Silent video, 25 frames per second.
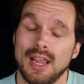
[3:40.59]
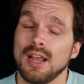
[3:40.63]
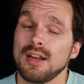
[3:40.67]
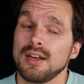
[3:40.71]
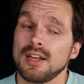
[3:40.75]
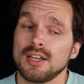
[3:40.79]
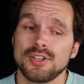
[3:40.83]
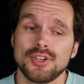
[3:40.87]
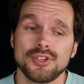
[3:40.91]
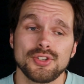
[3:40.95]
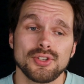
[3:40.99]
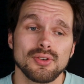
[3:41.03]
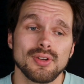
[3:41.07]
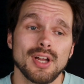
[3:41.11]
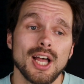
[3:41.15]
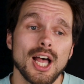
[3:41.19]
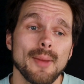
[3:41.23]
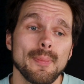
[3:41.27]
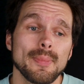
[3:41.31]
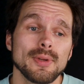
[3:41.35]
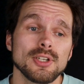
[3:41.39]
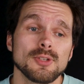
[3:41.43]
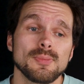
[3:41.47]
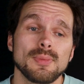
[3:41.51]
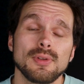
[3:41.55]
And I just so
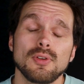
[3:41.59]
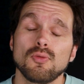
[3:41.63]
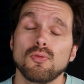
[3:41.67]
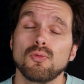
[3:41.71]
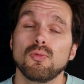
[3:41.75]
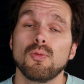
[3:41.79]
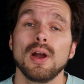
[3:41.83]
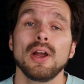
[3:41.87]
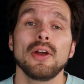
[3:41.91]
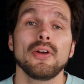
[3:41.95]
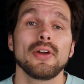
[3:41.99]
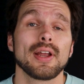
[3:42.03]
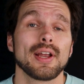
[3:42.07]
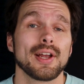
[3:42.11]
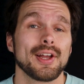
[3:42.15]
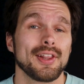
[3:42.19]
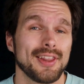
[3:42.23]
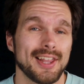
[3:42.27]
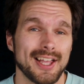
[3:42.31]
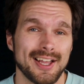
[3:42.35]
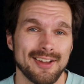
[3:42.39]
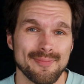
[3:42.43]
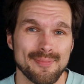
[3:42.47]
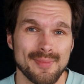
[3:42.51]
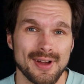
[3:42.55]
happen to be wearing a
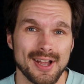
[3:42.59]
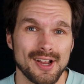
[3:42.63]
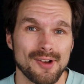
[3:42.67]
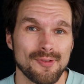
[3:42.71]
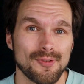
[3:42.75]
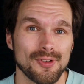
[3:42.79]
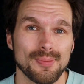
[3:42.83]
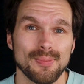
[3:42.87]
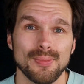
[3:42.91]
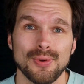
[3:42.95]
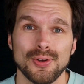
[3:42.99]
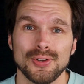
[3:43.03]
lav mic with